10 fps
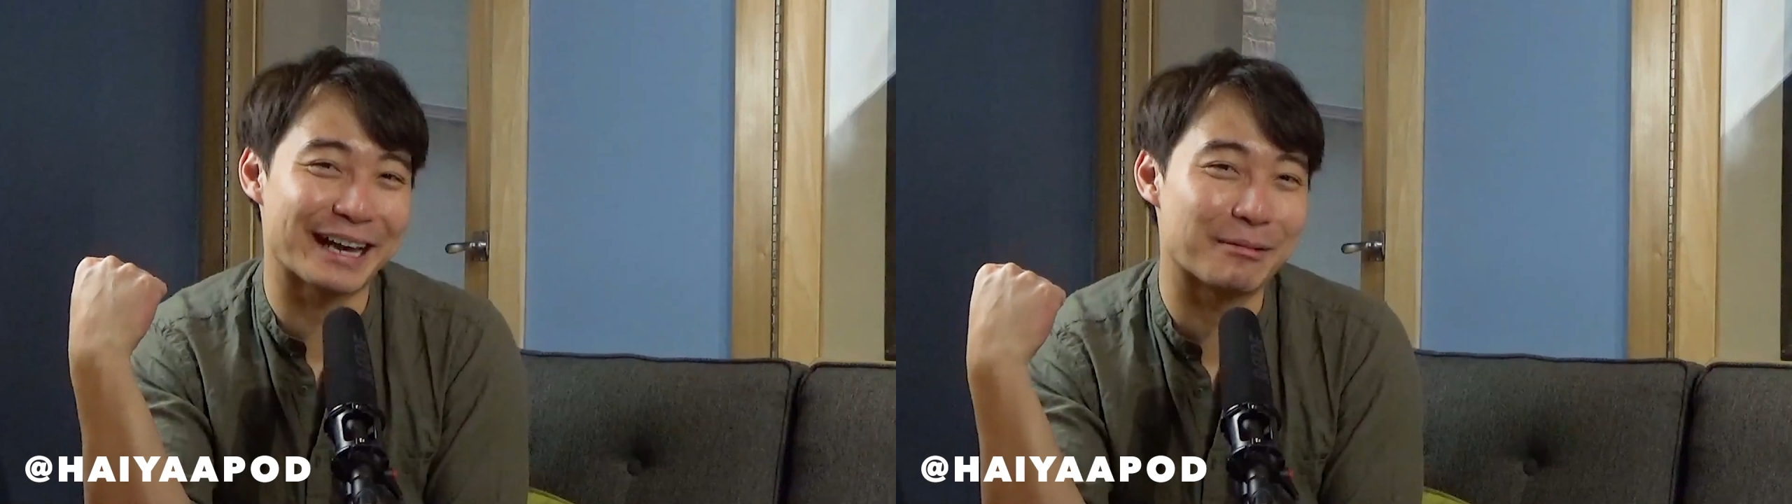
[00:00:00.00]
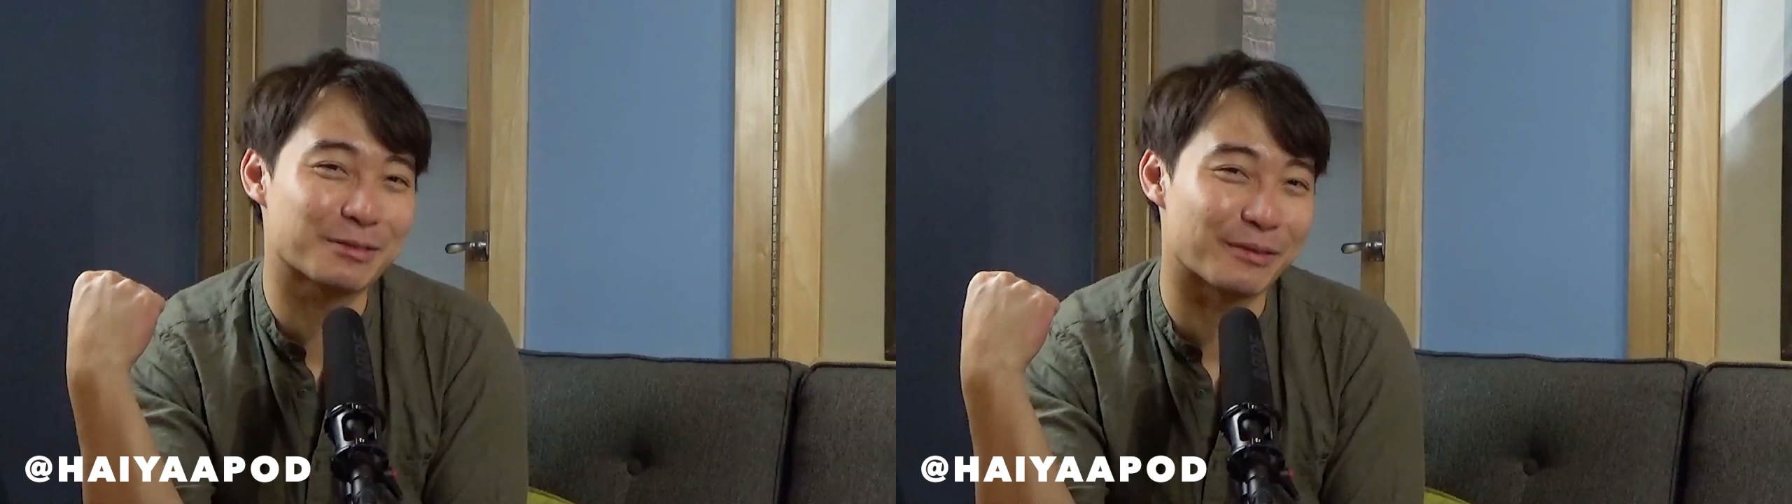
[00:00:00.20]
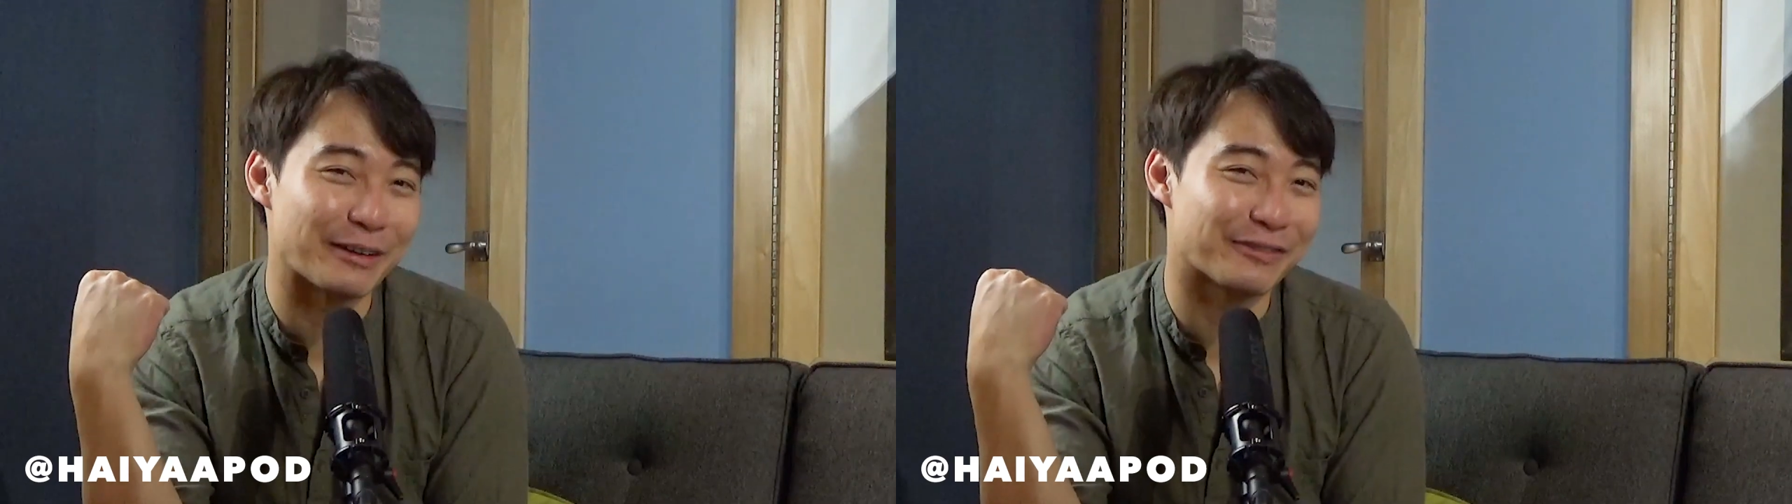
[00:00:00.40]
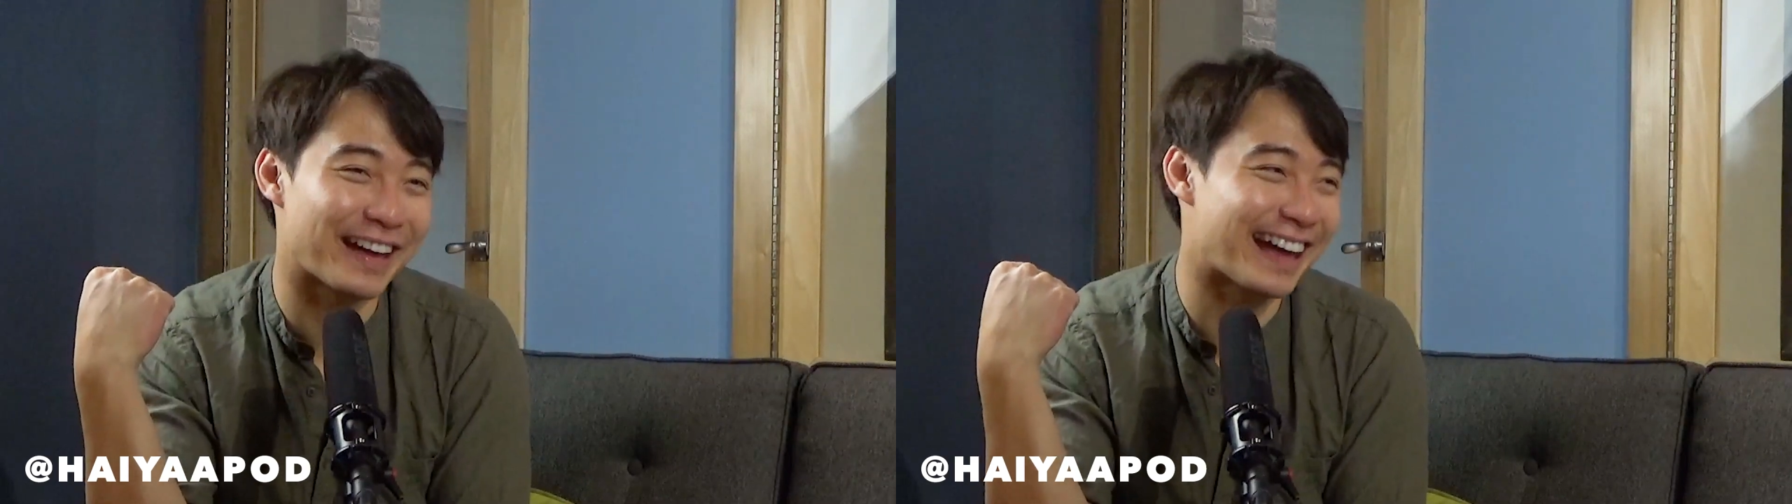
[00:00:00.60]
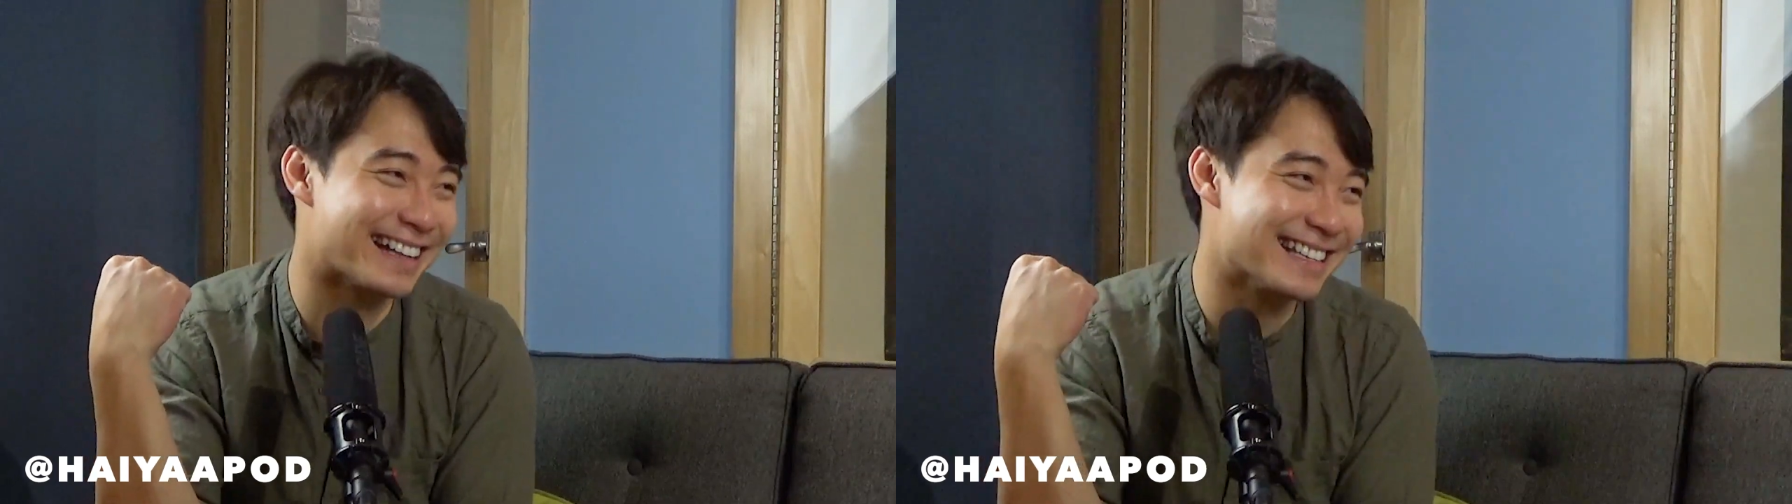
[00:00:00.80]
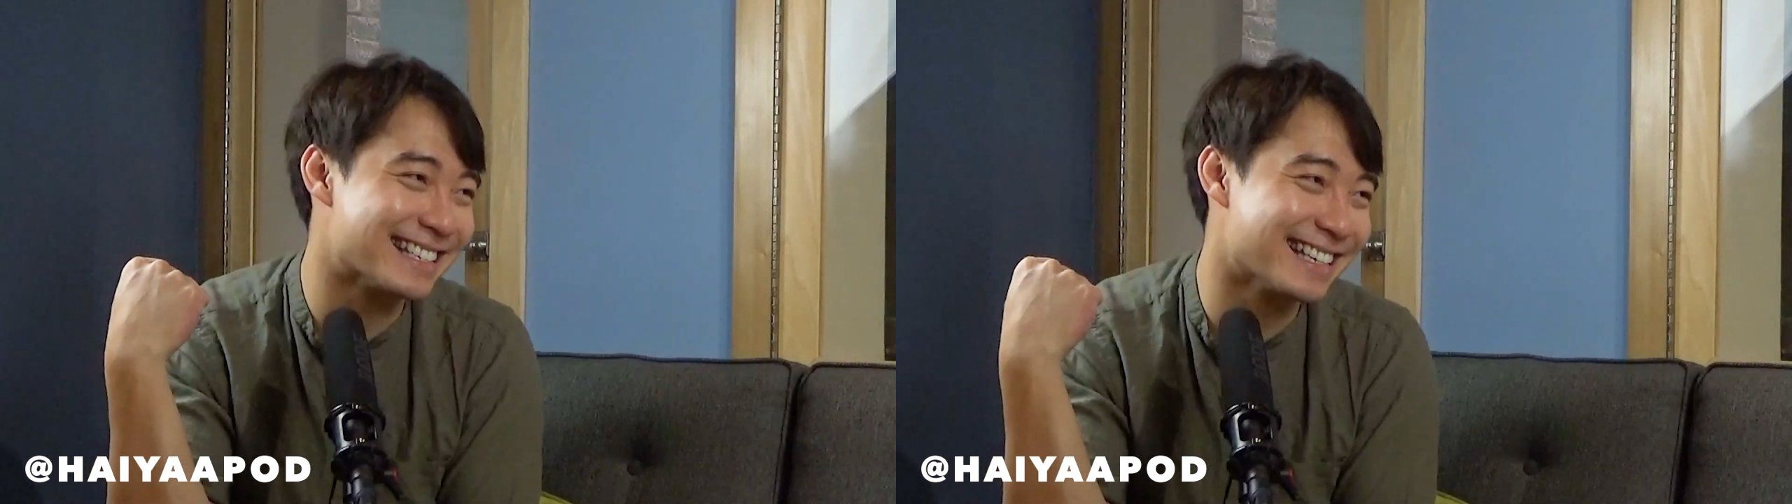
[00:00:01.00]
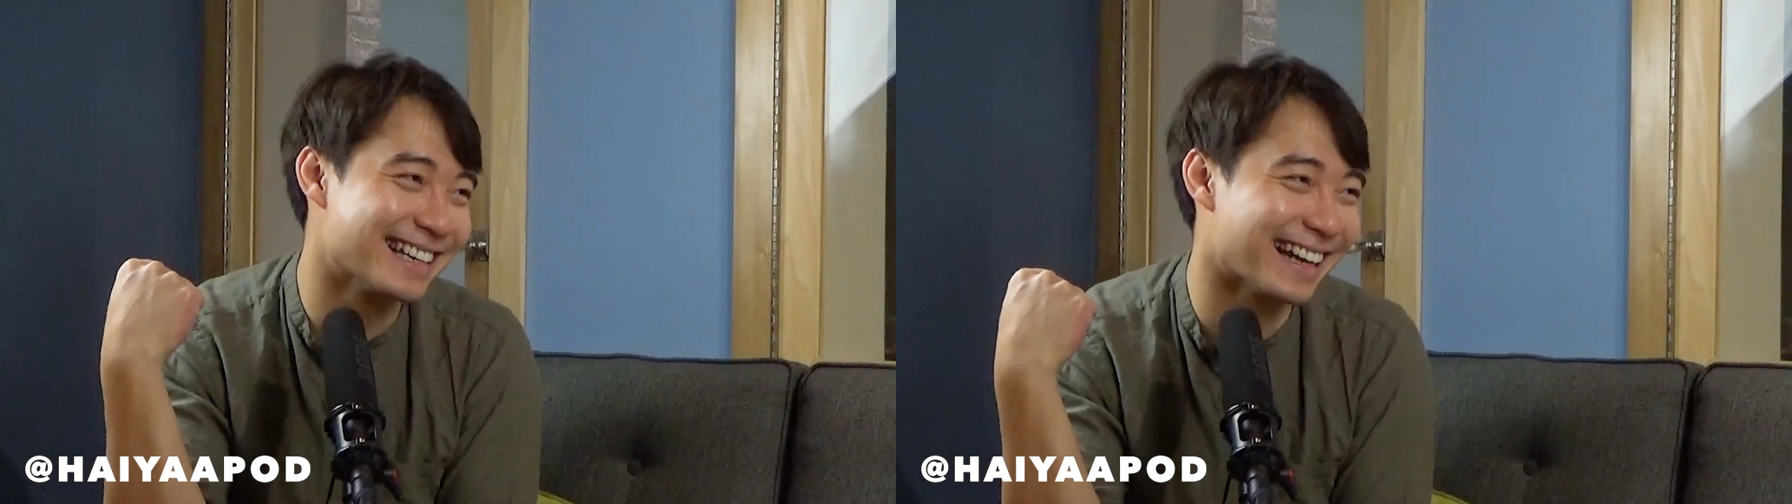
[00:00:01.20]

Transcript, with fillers: Ms from my fans.